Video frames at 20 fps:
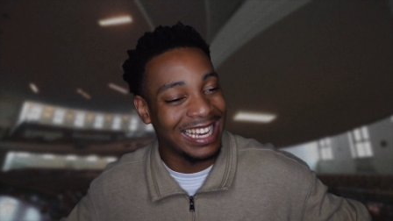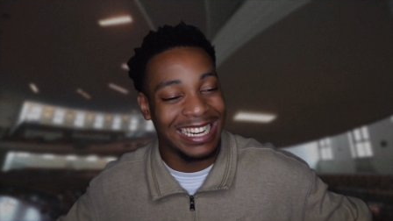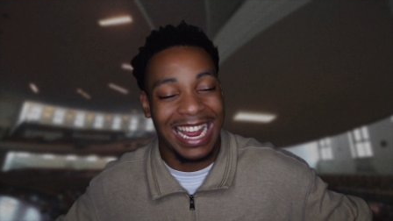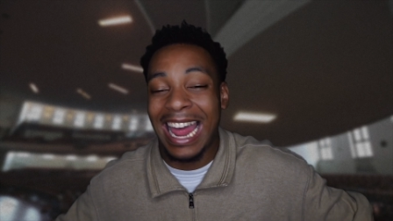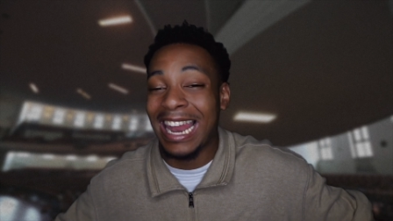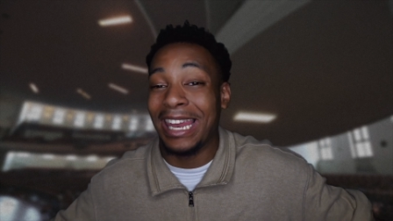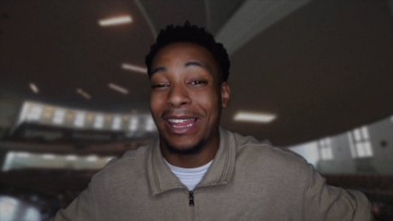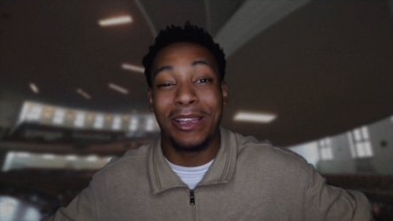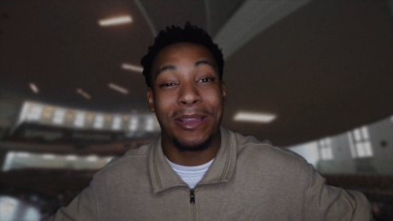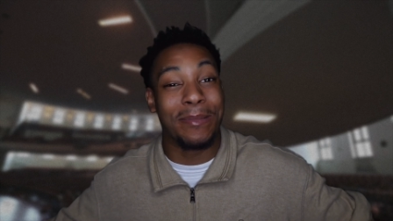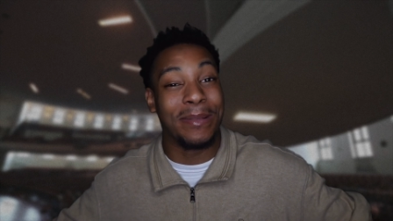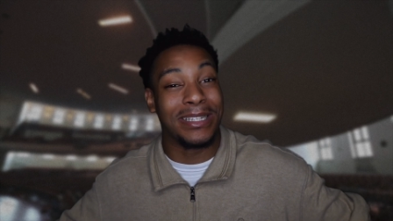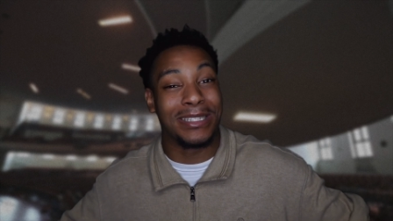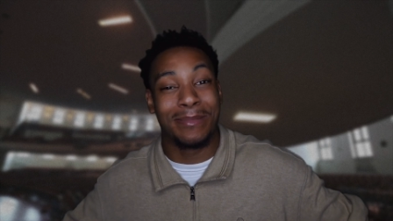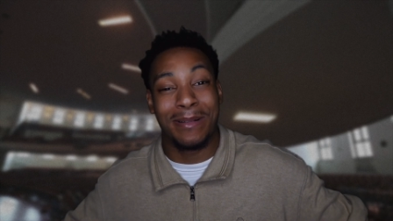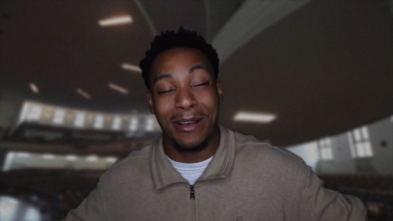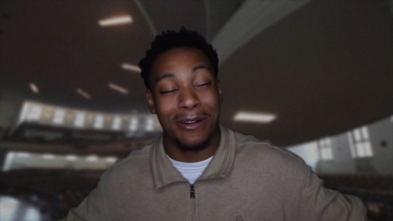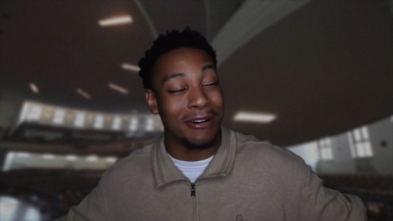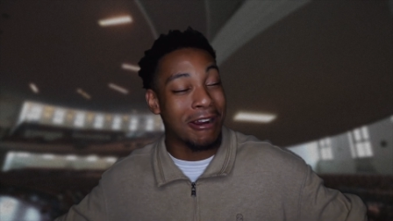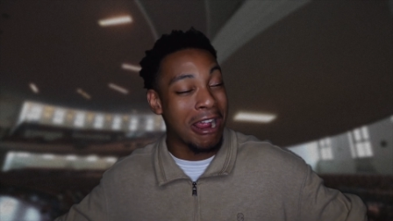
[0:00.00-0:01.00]
I love you, be
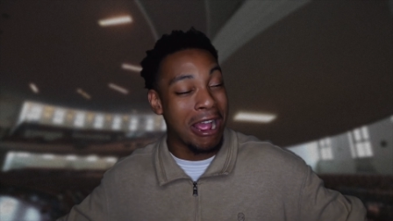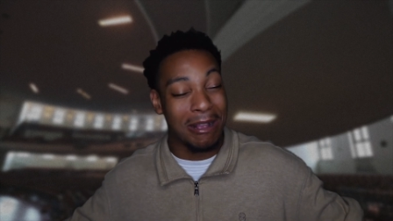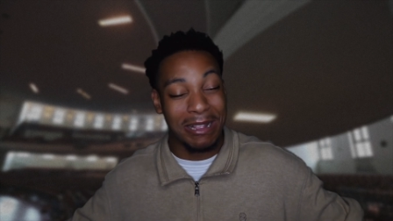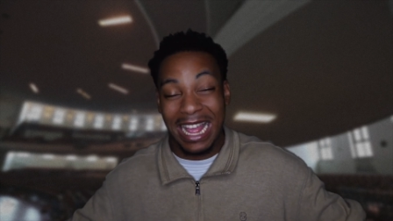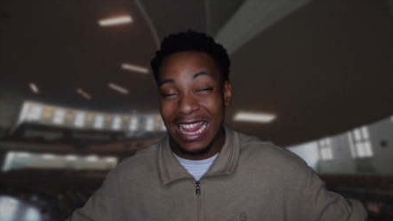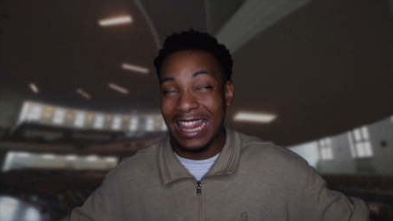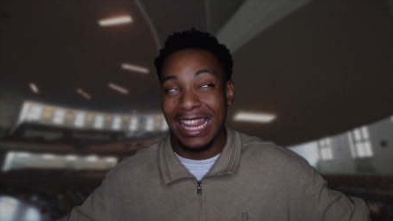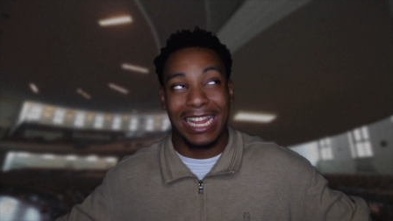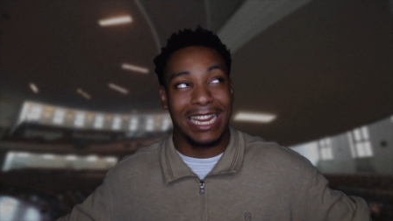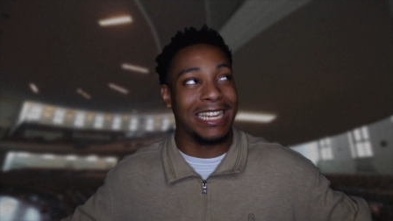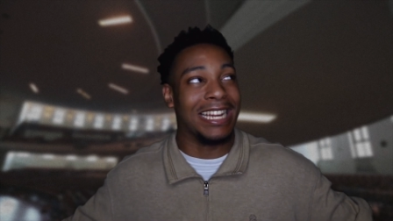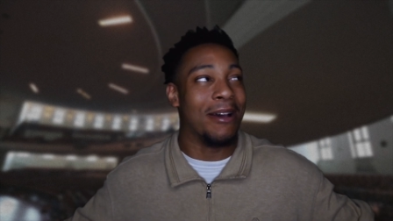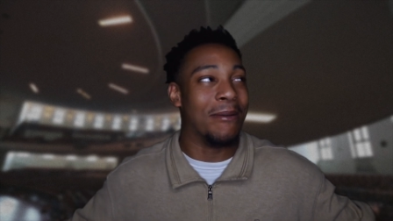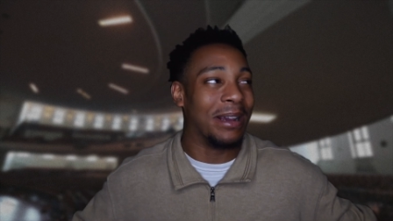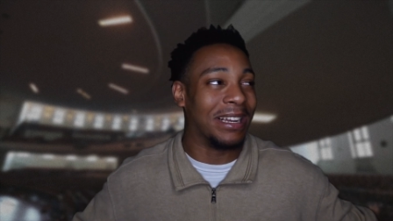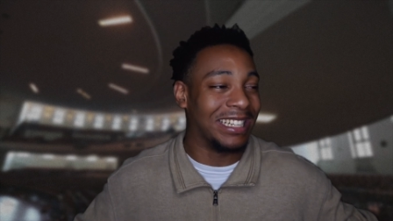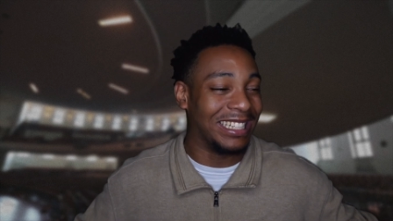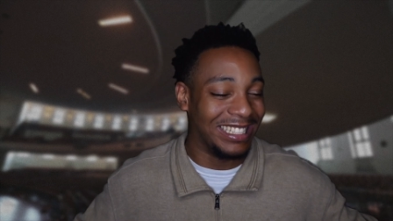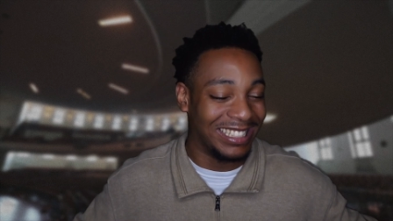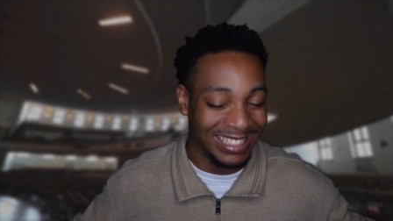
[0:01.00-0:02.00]
small girl. I love you. Oh my
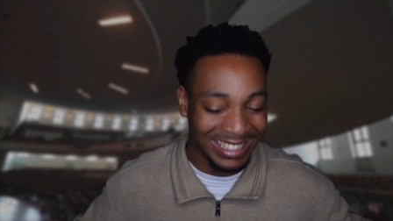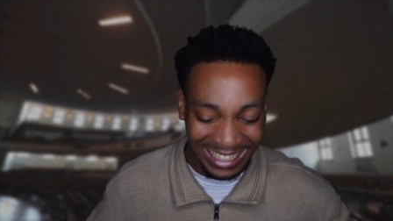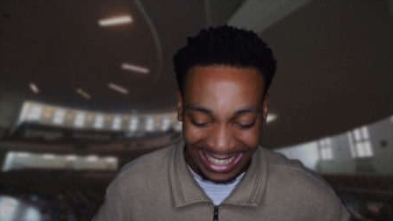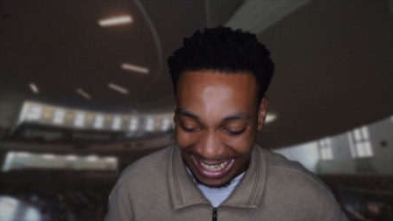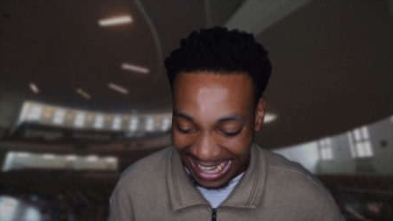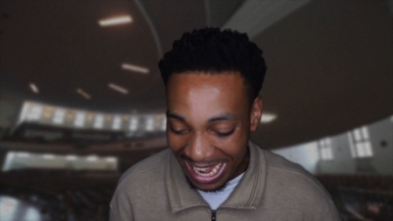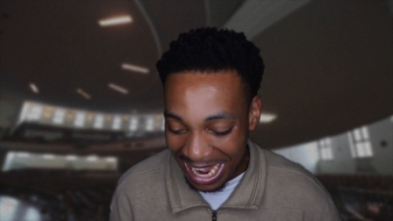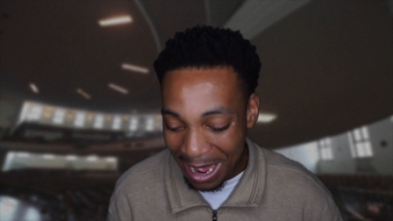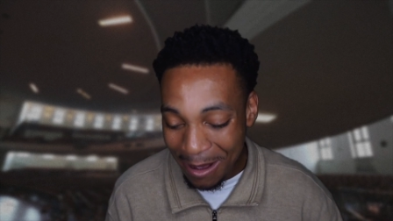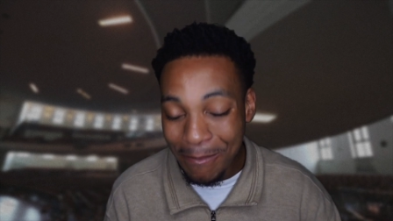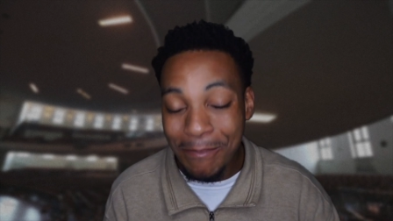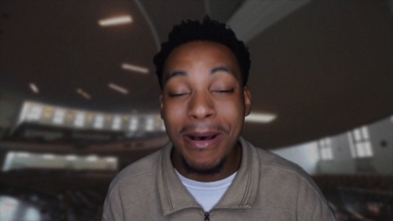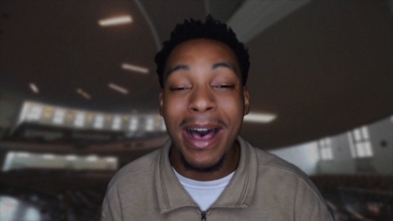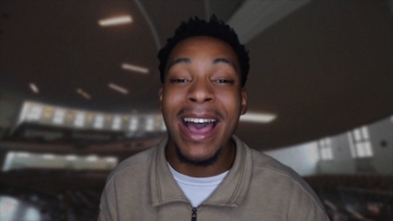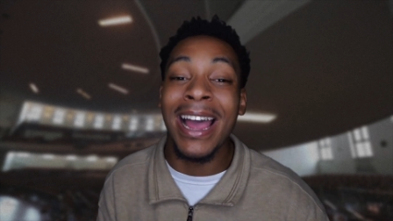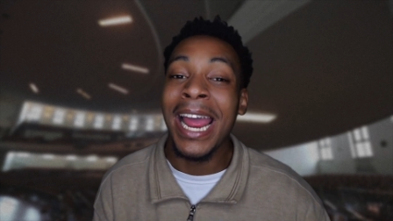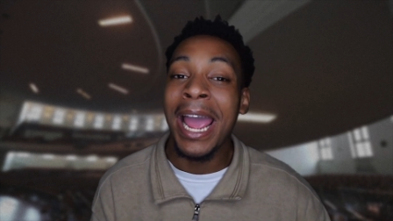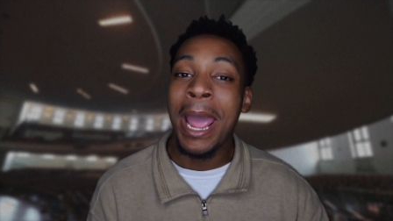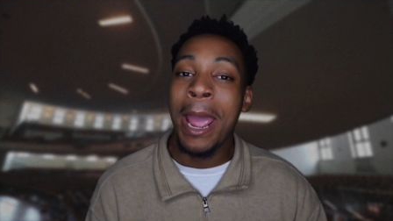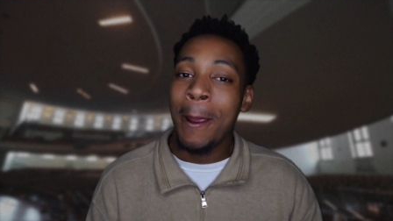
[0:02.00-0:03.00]
goodness. But
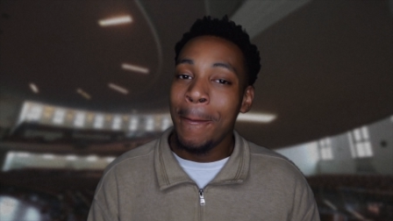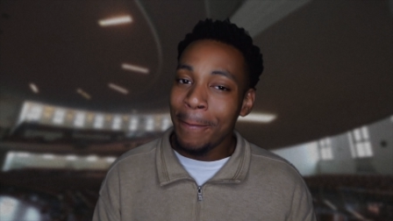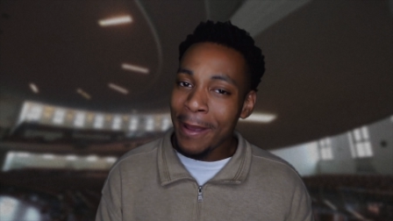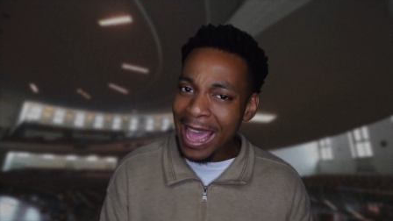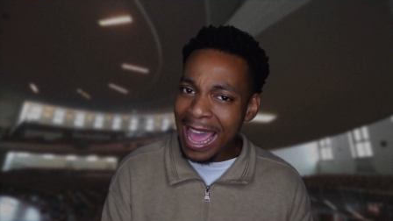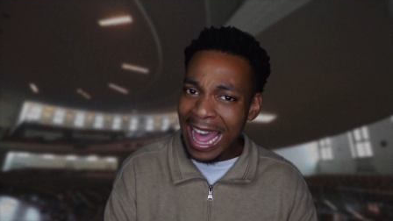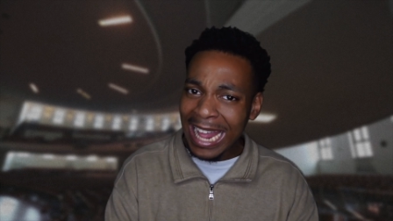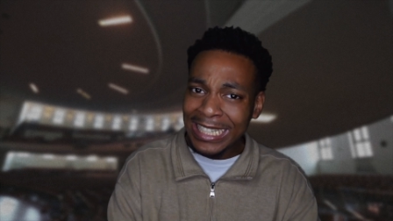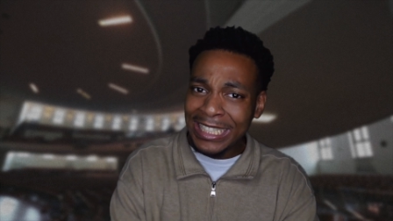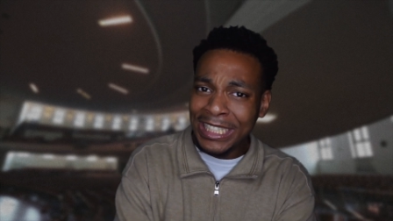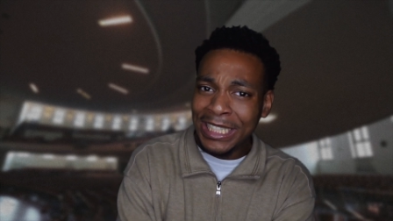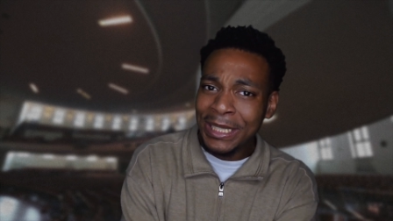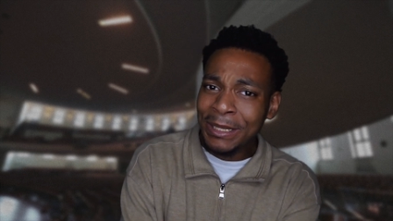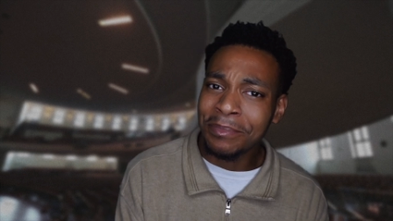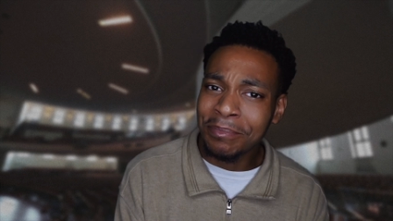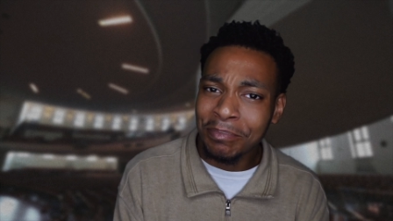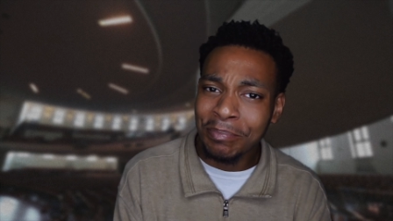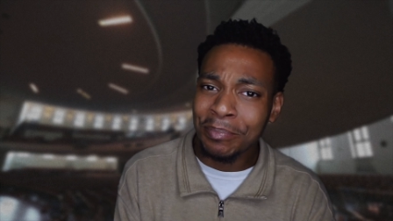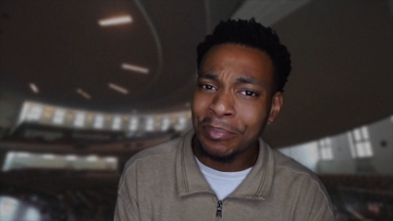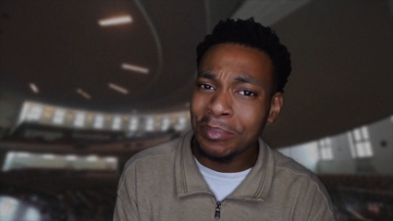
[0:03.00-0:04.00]
bitch.
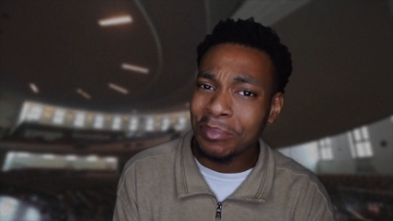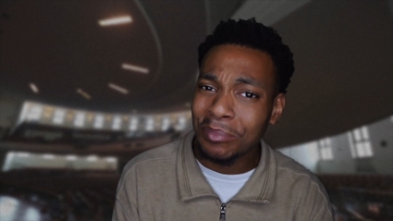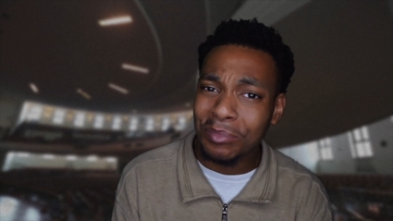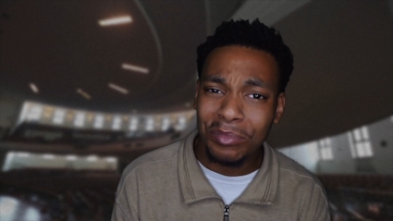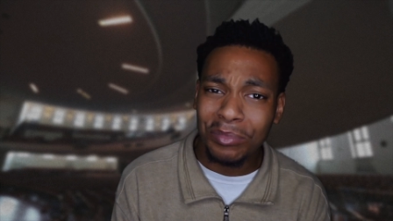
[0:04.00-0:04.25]
Hmm.